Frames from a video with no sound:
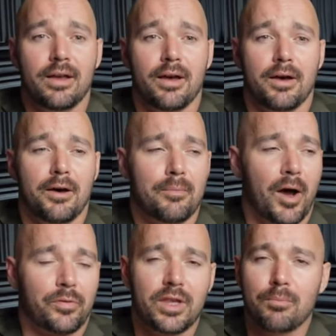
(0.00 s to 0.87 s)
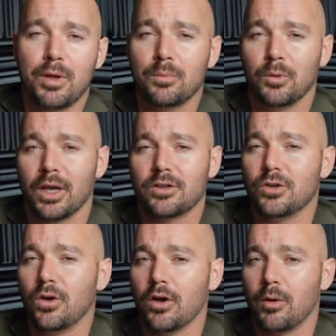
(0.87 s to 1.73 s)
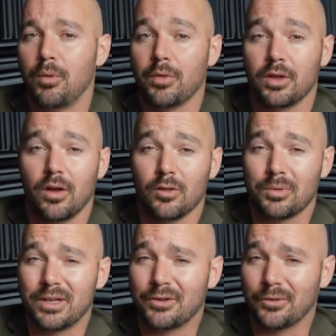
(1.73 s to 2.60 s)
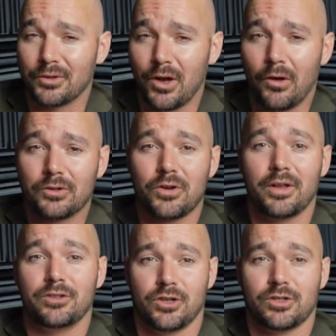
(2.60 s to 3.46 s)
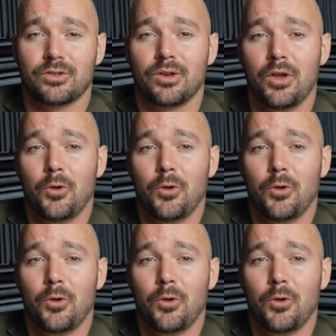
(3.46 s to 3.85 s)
Um, I think people get too hung up on the on the particular dollars on it and just